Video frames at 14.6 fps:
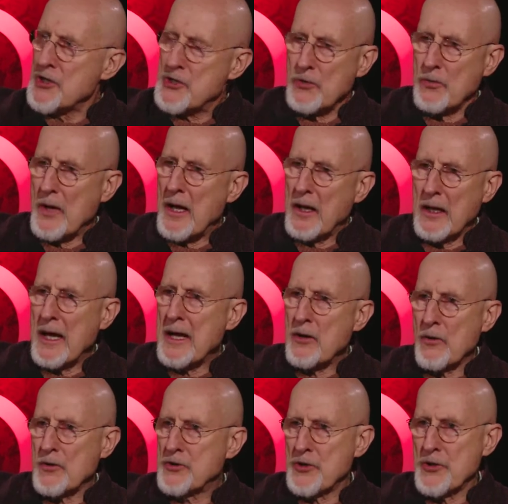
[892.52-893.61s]
to L.A.
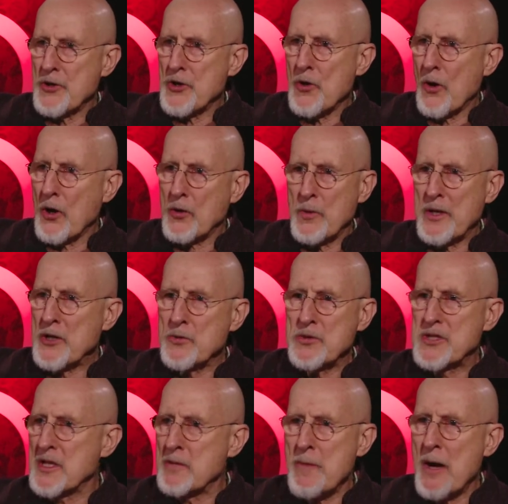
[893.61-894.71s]
or to New York. We
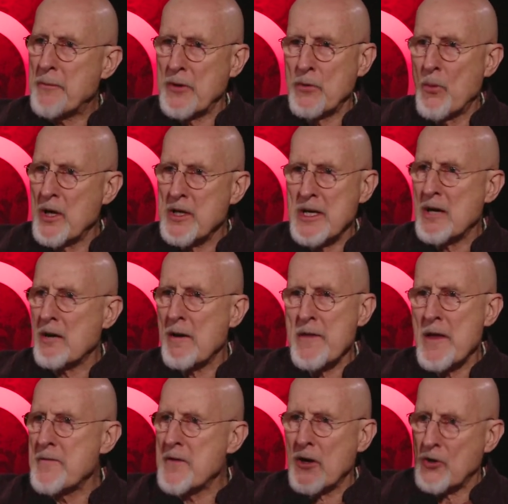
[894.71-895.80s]
use them up in one year, and
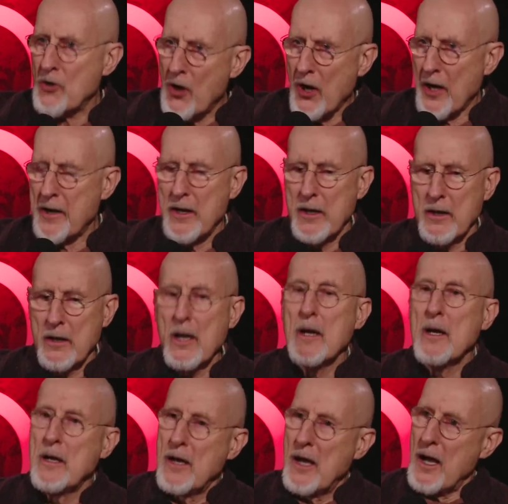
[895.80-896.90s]
then they're gone." Mm-hmm.
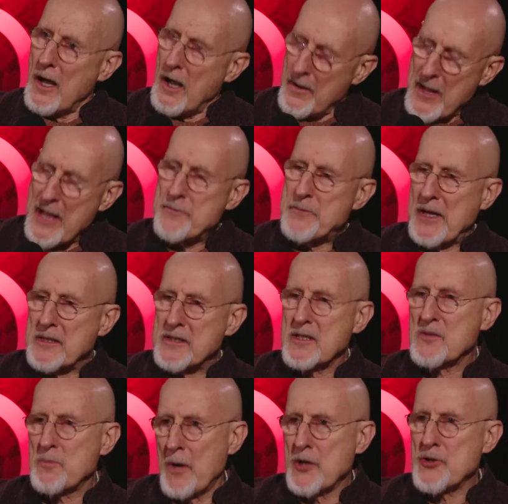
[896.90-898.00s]
On that
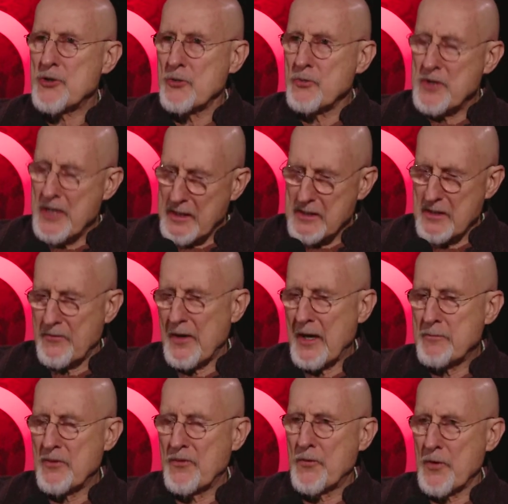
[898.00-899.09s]
basis, Menjou
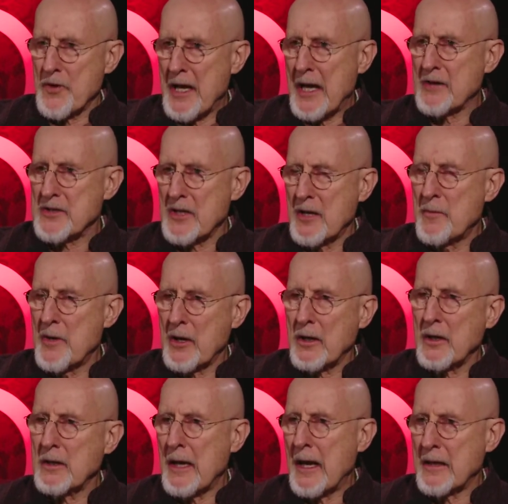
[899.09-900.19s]
testified before the House
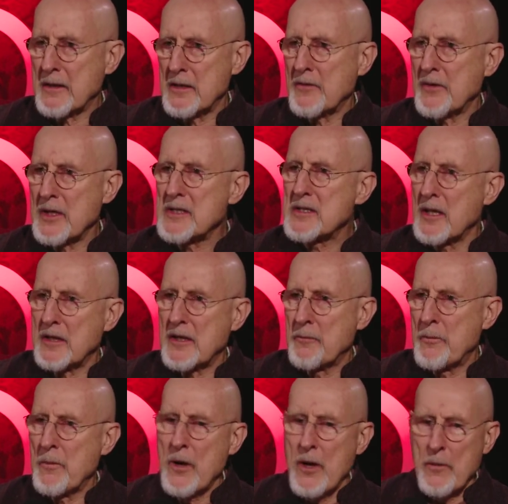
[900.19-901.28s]
Un-American Activities that the
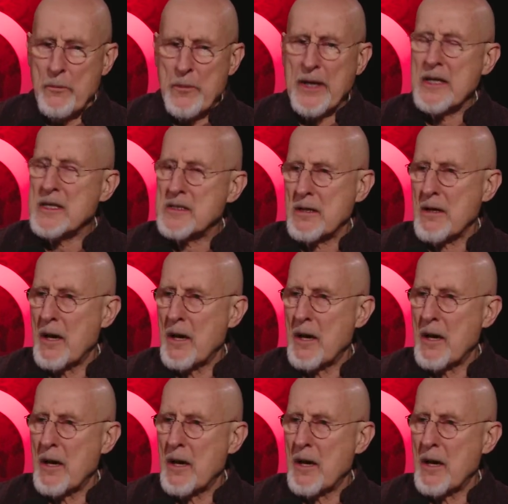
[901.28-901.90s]
biggest